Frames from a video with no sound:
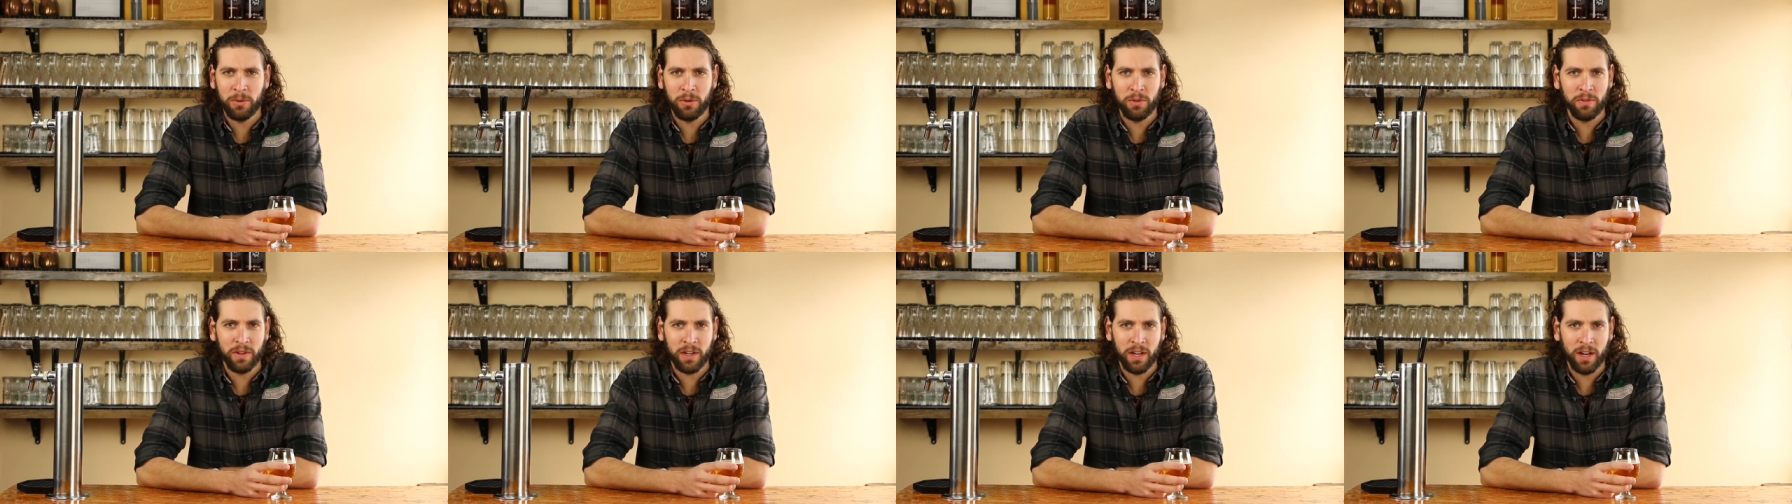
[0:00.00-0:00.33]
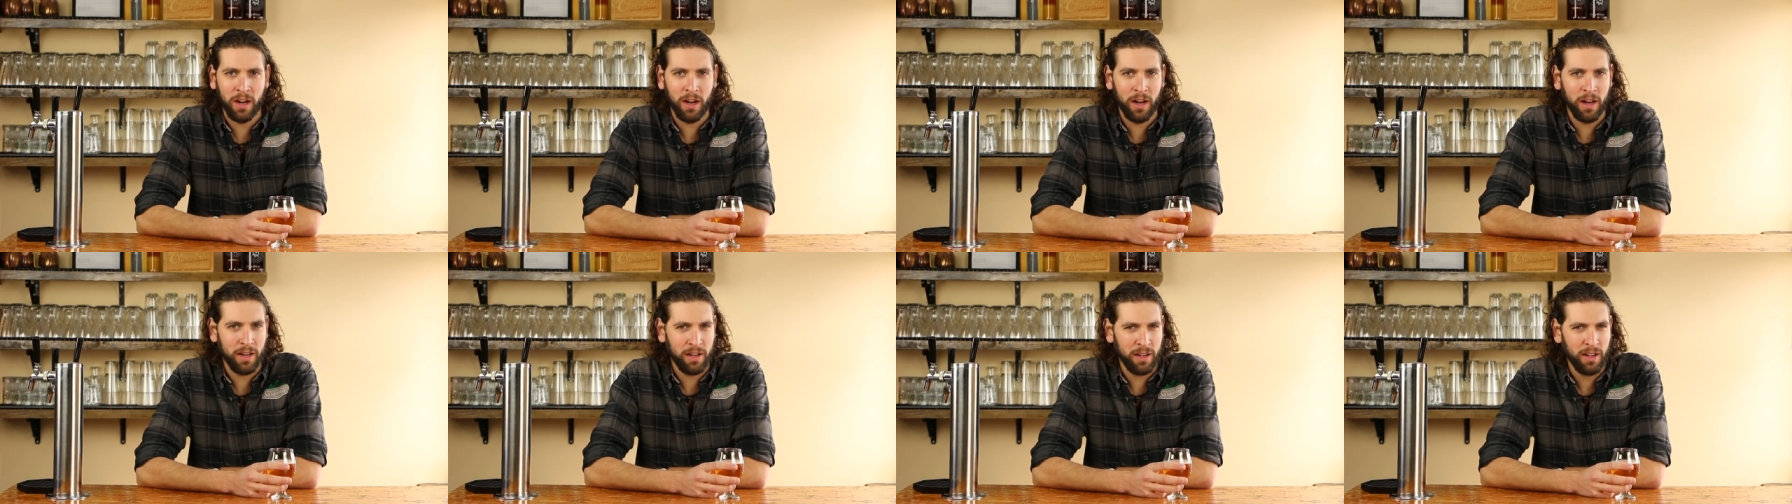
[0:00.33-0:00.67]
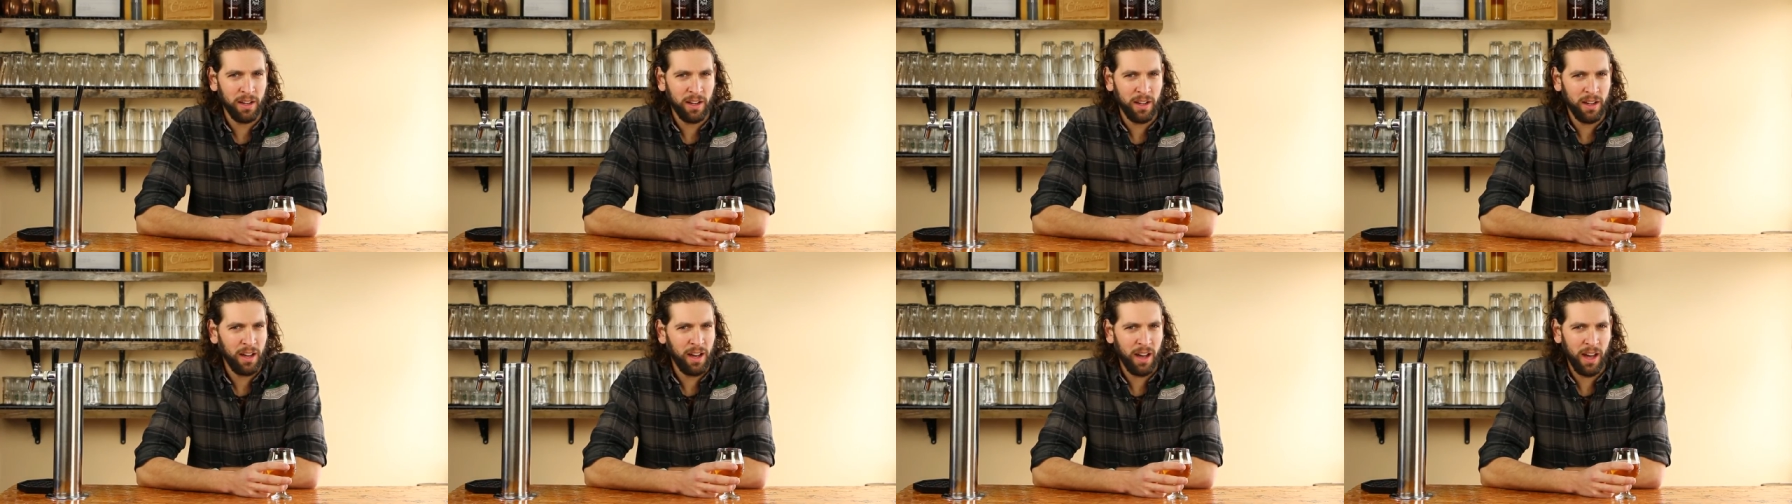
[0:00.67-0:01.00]
moving on.
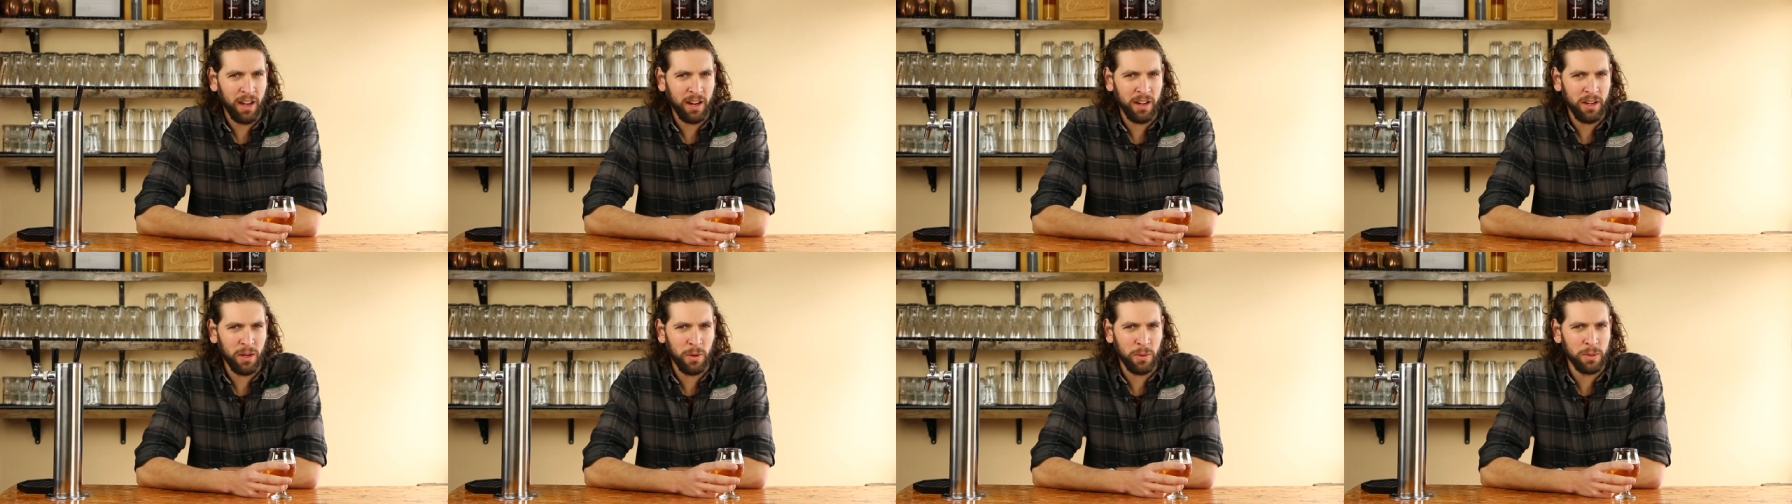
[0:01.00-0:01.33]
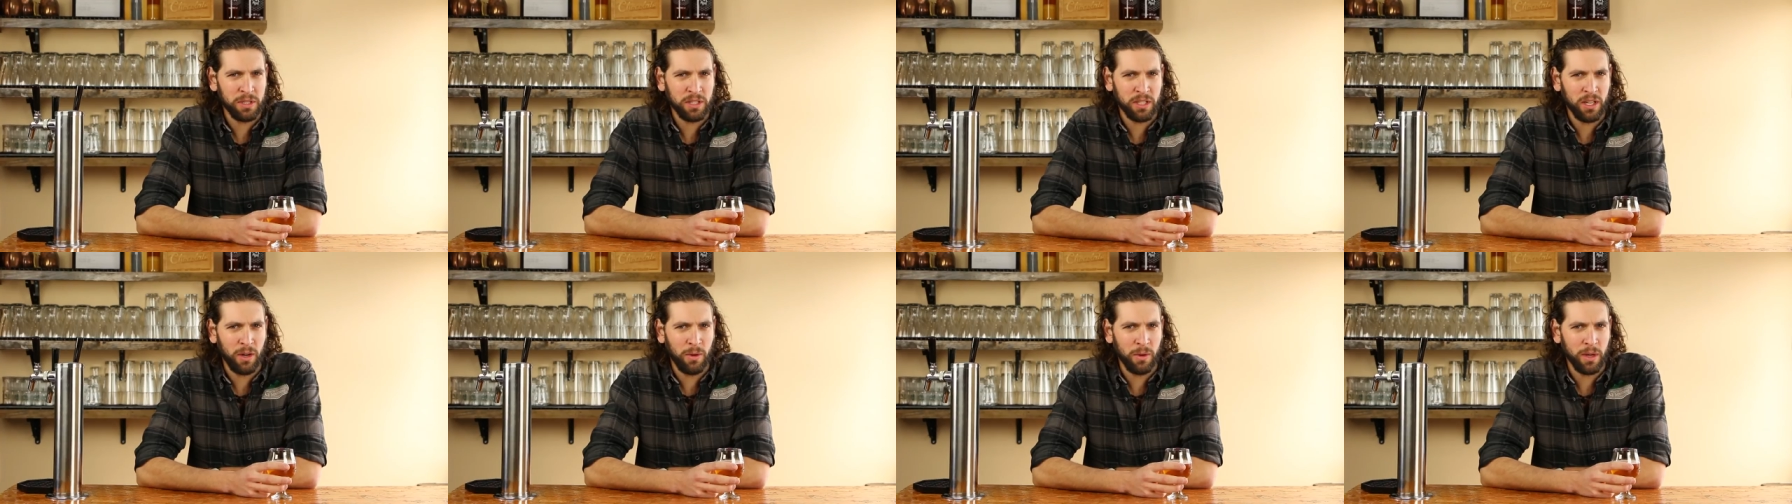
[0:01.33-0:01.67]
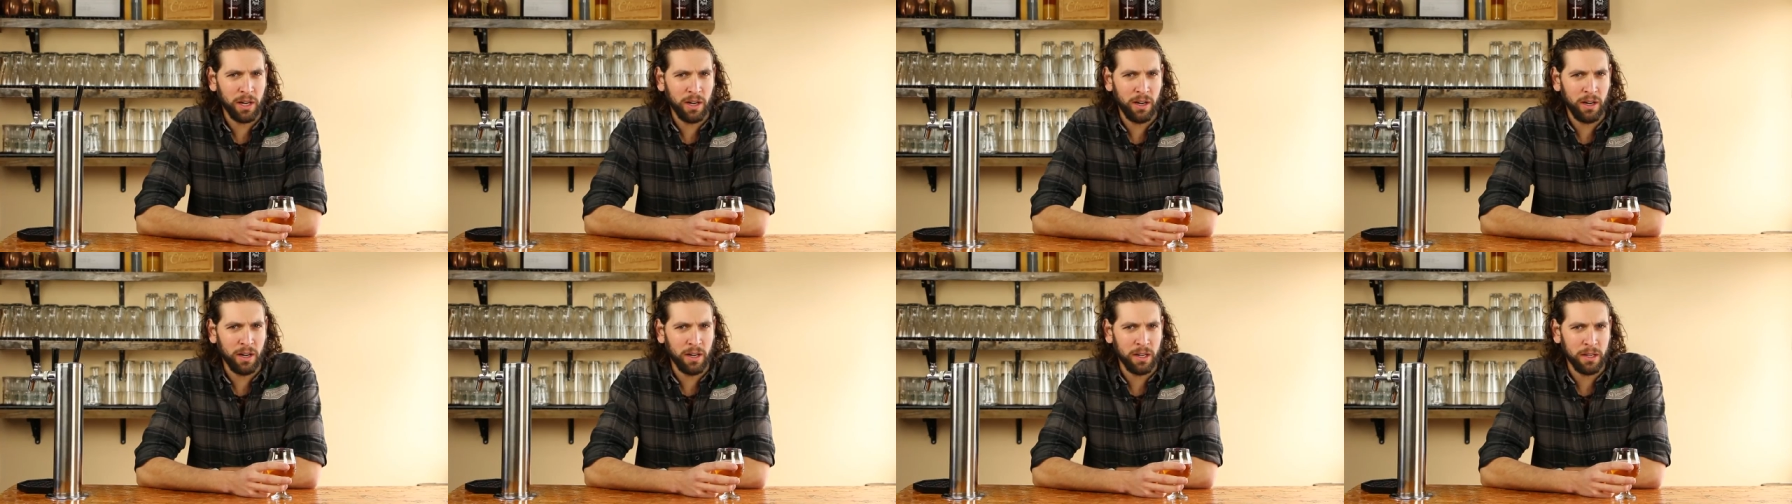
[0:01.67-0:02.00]
I don't know what's
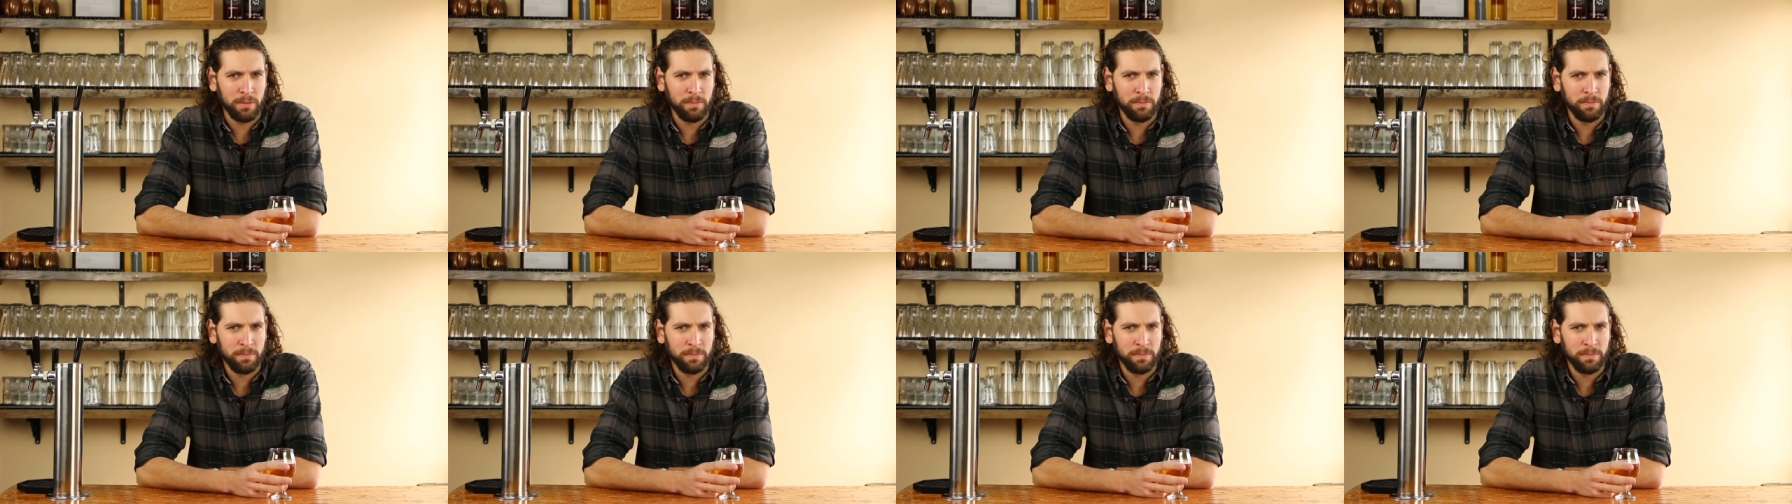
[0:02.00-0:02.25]
going on.